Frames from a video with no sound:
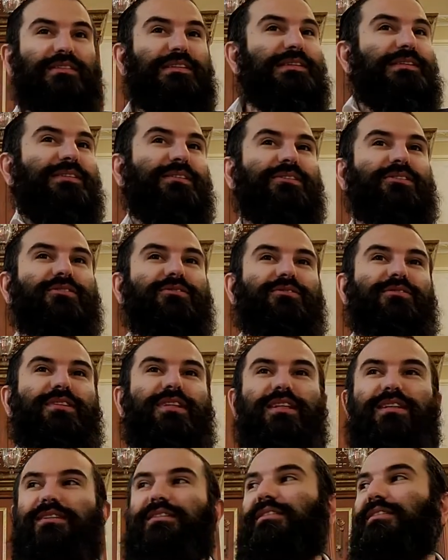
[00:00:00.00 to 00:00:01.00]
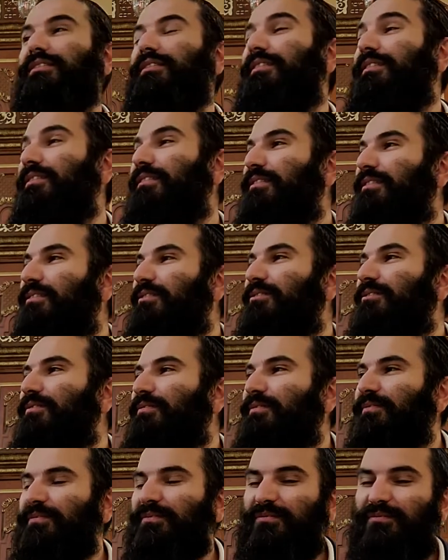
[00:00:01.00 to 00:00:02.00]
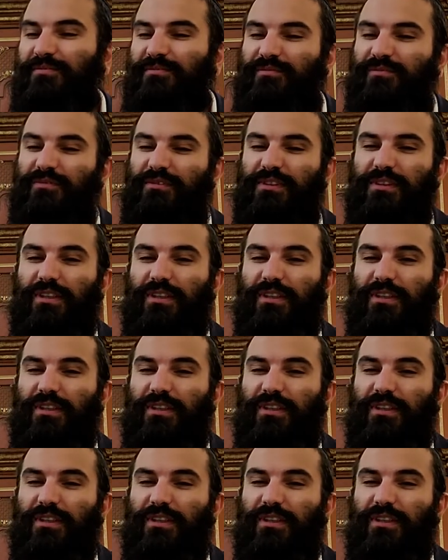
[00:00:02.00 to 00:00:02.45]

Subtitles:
Can I ask you a question? Right. 3 people do the same thing.